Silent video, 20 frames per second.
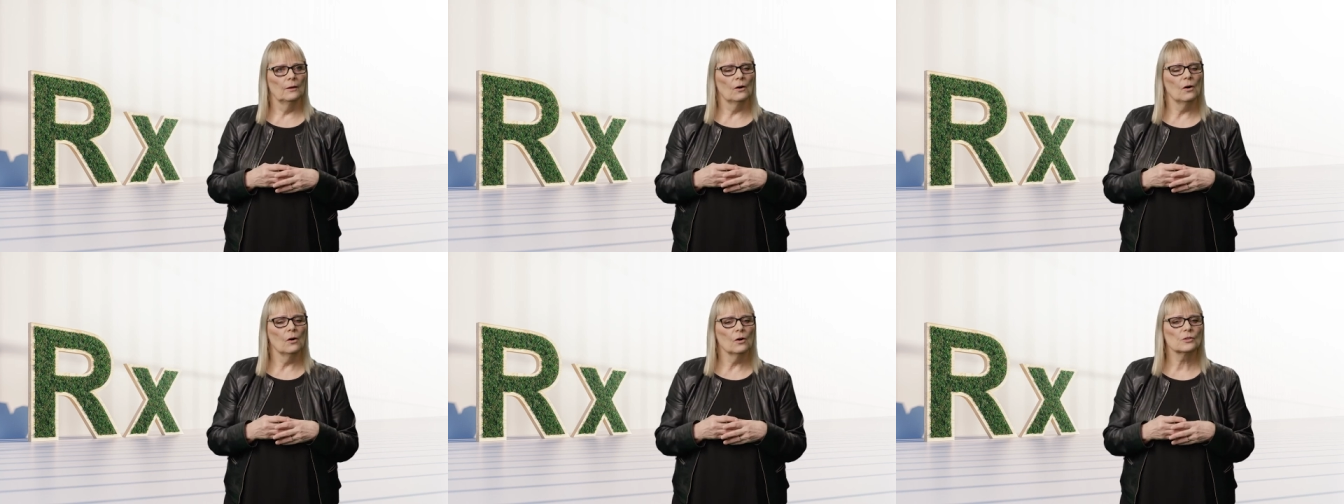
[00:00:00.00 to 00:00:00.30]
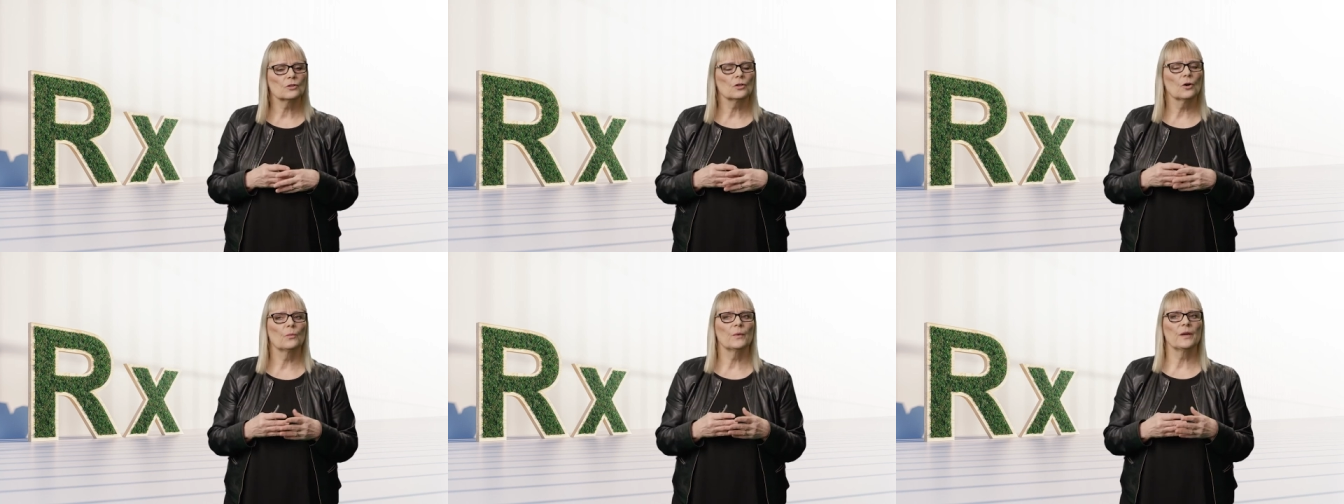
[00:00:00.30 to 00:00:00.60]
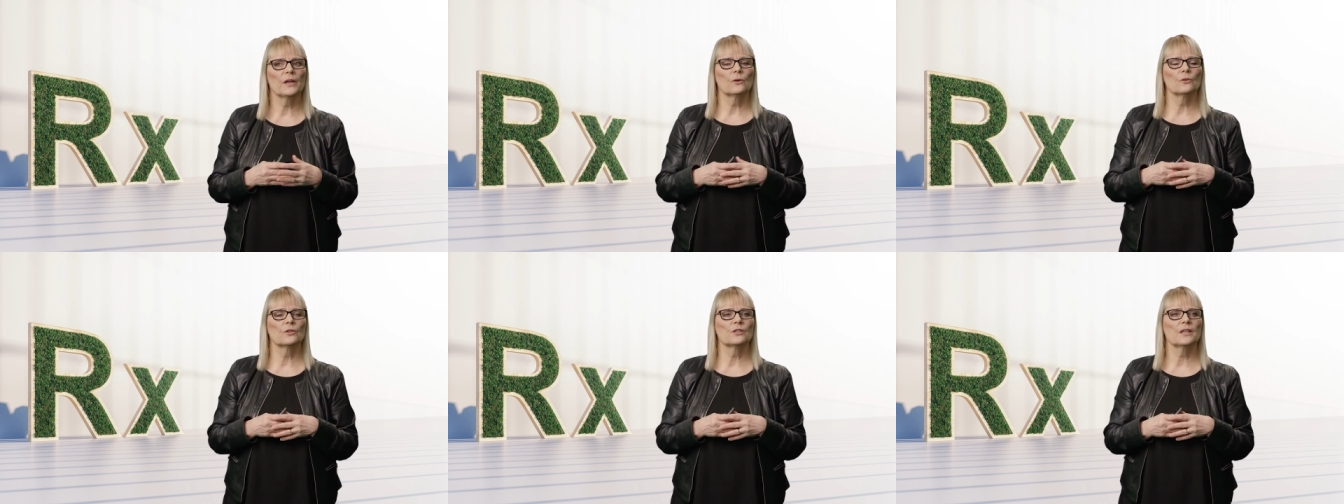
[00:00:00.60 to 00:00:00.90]
also
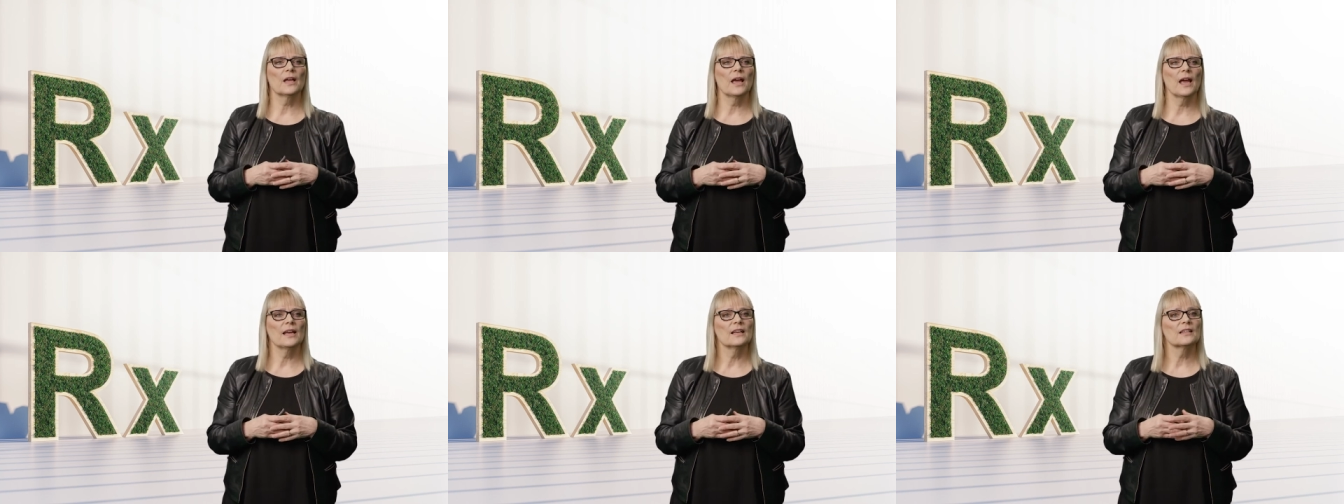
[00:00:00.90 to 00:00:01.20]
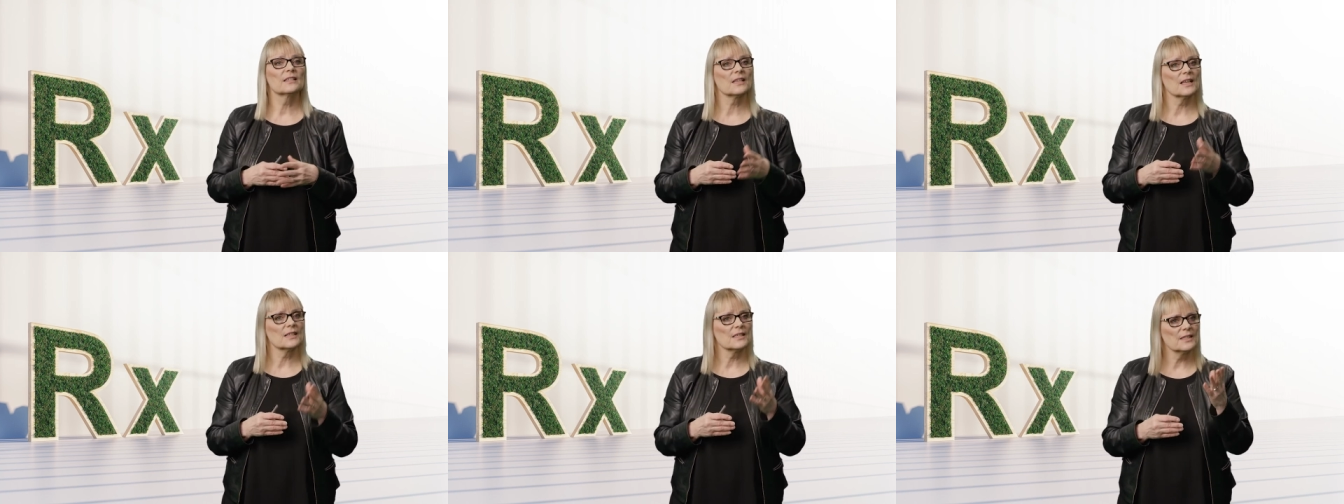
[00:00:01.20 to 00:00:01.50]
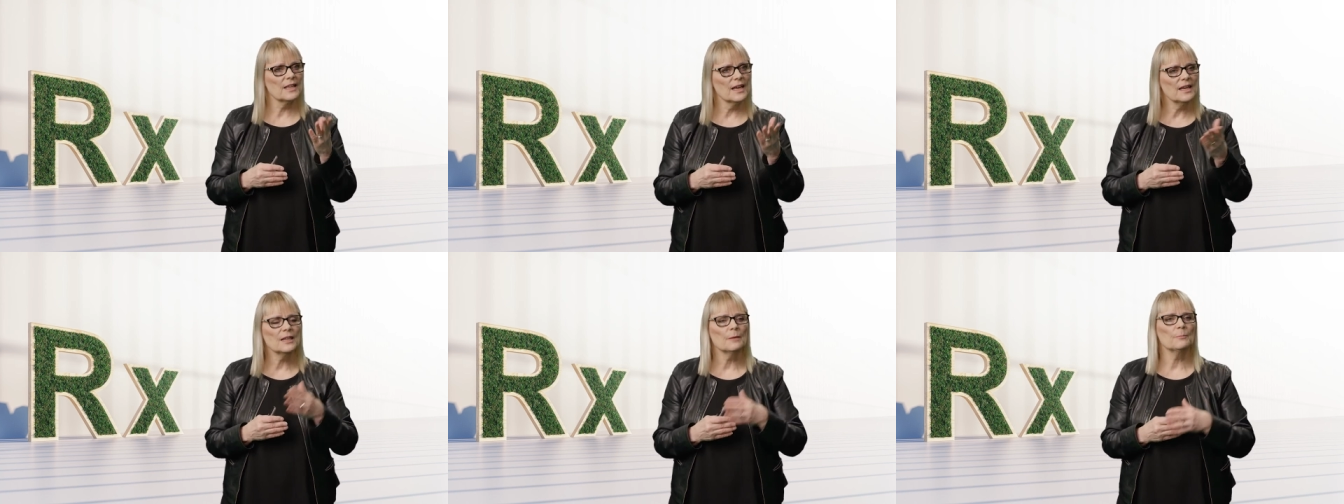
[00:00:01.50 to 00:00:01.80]
we could say
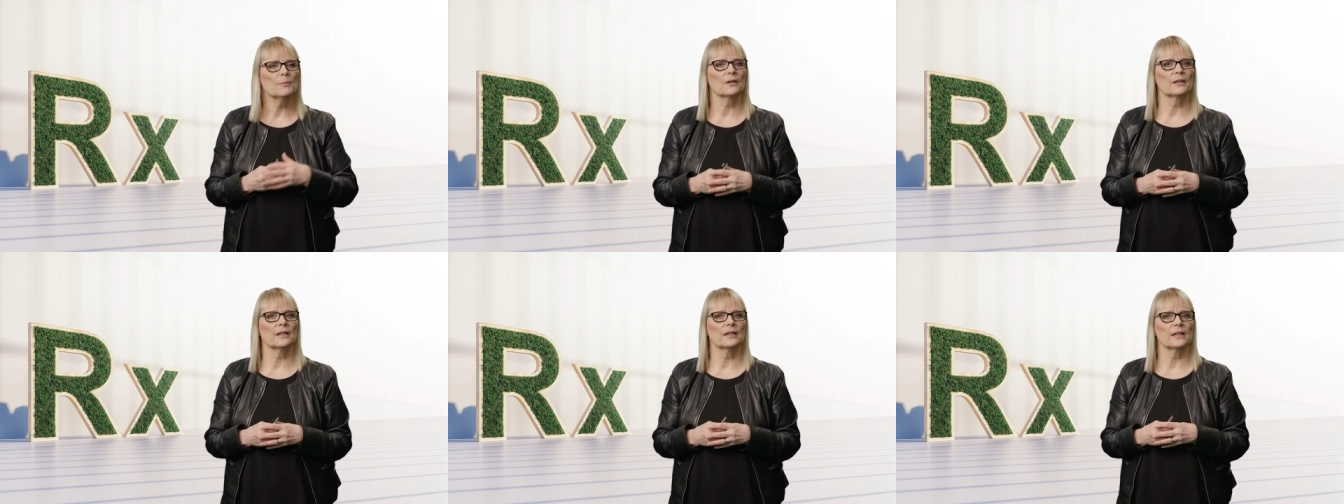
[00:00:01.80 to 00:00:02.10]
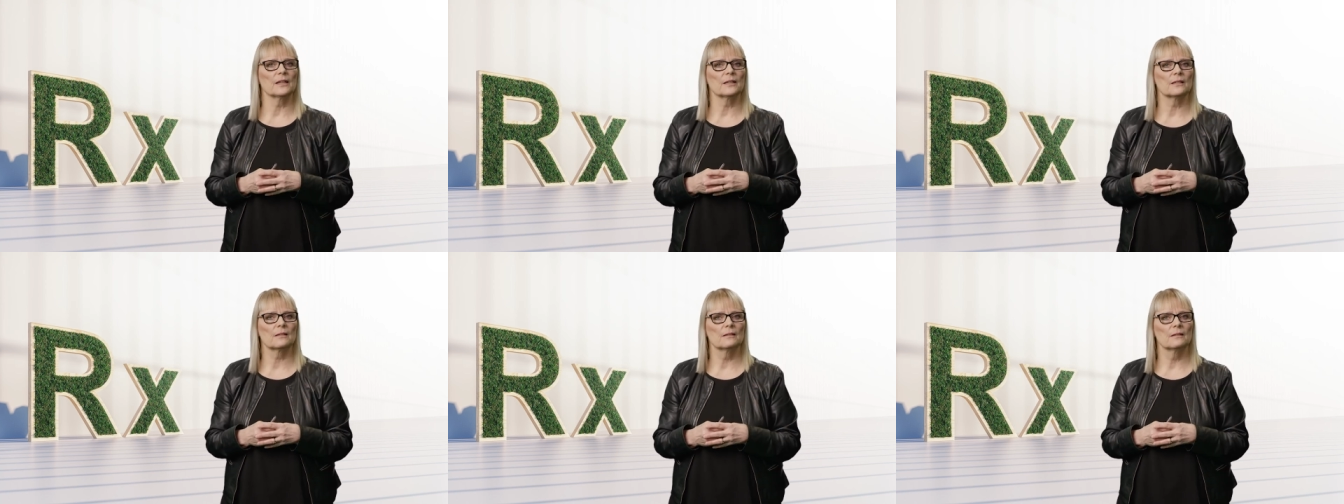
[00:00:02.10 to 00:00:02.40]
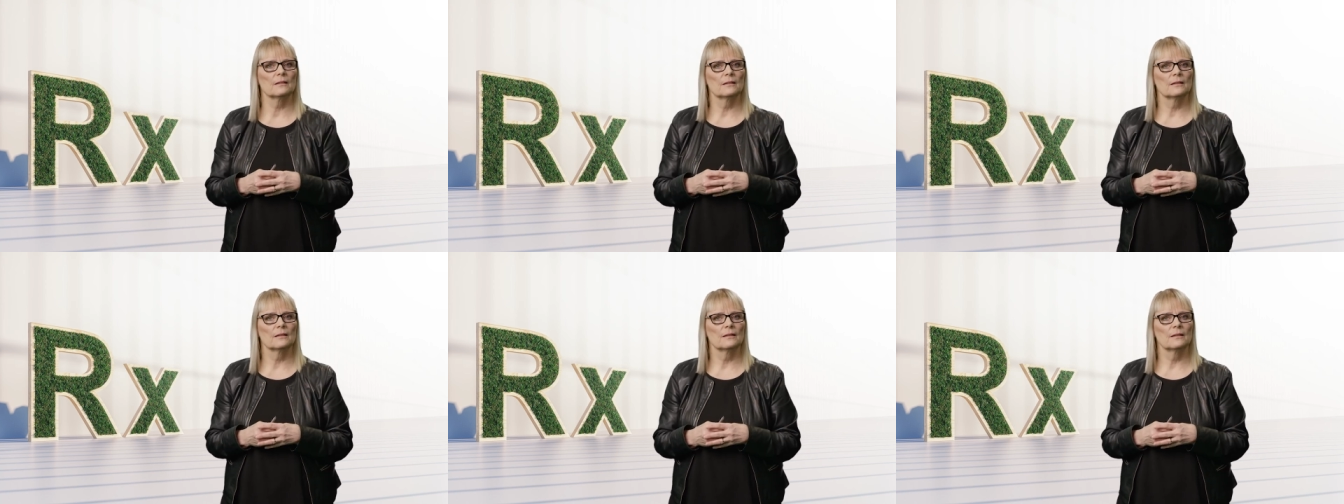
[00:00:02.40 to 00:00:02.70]
sustainable it is.